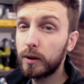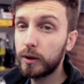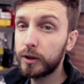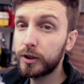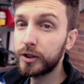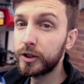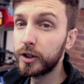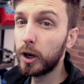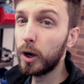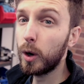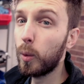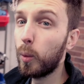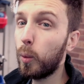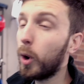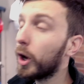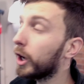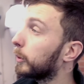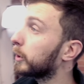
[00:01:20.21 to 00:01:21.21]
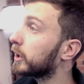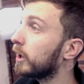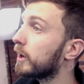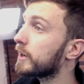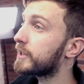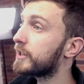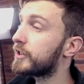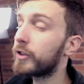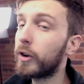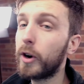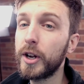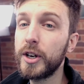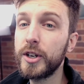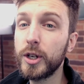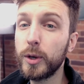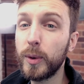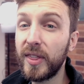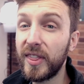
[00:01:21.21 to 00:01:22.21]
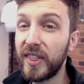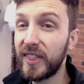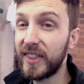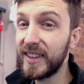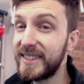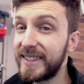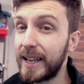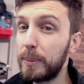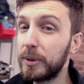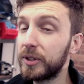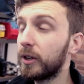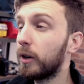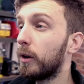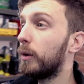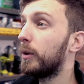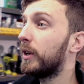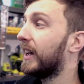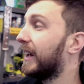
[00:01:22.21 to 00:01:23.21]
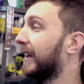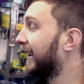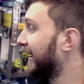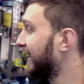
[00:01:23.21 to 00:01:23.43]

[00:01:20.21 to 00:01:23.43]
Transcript: So what I would like to try and do in this episode